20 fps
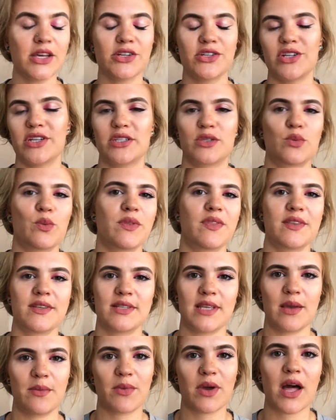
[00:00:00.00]
just with the
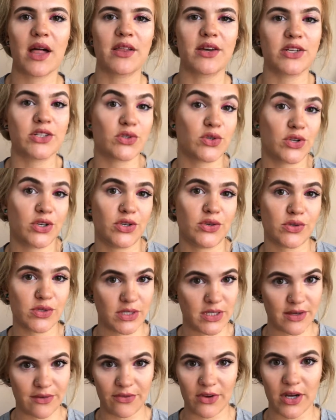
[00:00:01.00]
same colors, or use
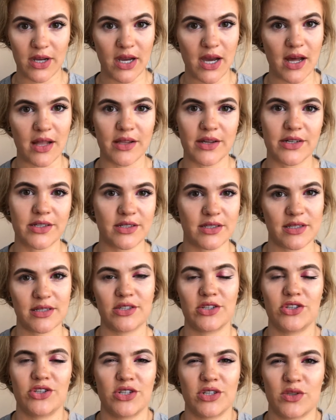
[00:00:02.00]
different colors. This
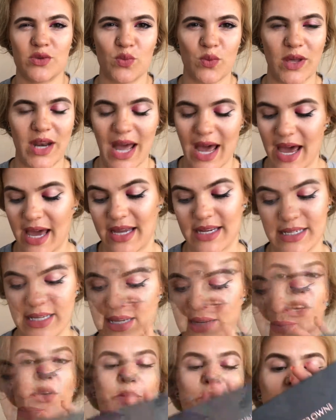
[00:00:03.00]
is just what I did.
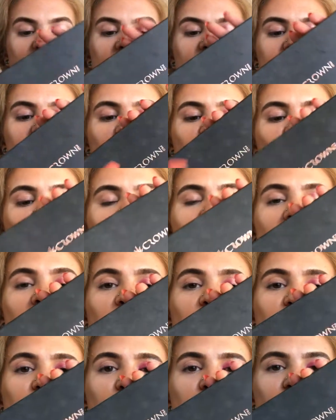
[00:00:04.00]
Started with the
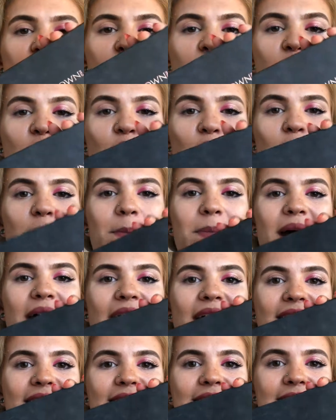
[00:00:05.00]
Crown Pro
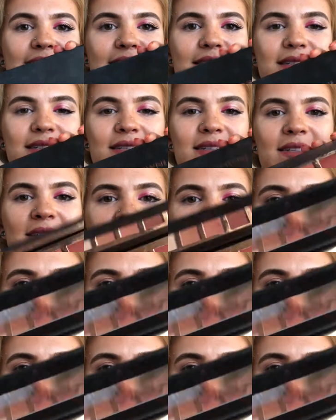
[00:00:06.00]
palette.